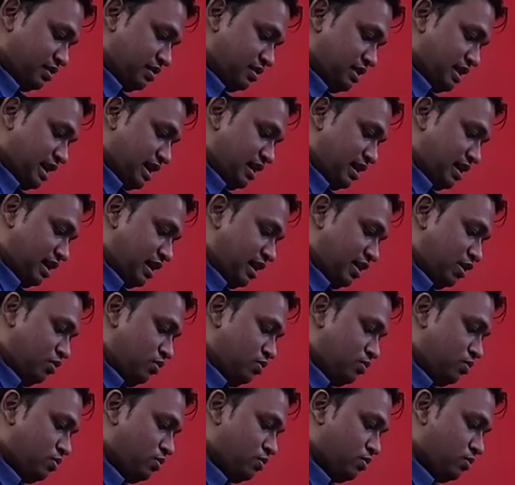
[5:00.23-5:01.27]
Like
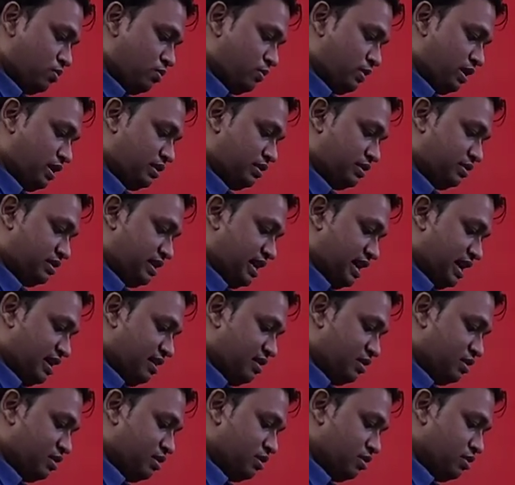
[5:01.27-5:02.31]
how? One
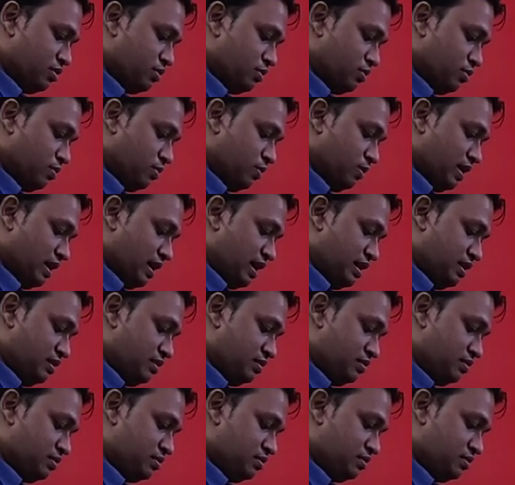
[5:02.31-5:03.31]
start. 1,